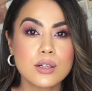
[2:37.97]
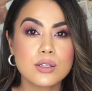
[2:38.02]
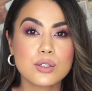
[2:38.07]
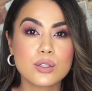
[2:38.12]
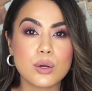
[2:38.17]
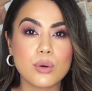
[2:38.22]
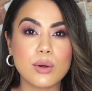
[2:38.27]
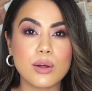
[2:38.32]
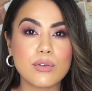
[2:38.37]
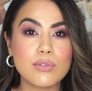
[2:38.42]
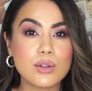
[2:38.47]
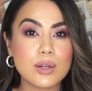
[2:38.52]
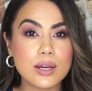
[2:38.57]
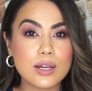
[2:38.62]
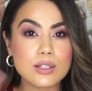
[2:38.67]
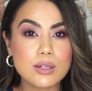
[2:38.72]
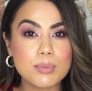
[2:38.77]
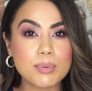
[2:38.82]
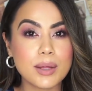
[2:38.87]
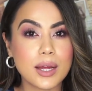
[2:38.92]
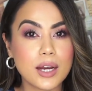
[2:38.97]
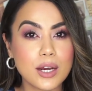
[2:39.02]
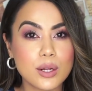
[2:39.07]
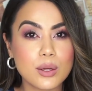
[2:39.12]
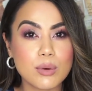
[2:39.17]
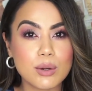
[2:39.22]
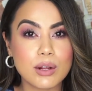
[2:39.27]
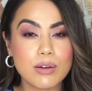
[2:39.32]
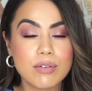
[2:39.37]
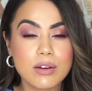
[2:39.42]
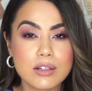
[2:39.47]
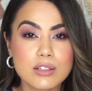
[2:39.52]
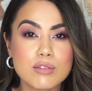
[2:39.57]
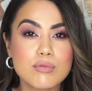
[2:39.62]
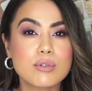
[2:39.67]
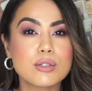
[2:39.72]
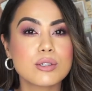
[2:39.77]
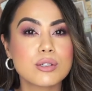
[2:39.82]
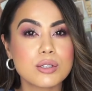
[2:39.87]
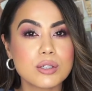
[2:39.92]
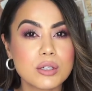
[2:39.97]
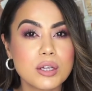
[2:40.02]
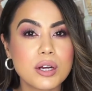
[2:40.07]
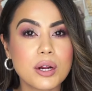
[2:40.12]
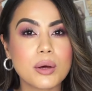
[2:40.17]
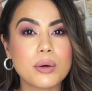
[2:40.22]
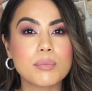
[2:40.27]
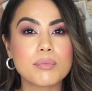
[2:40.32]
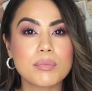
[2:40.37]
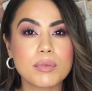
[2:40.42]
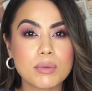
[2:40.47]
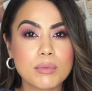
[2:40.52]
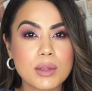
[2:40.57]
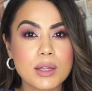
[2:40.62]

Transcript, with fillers: So if you guys are planning to go any festivals, you know,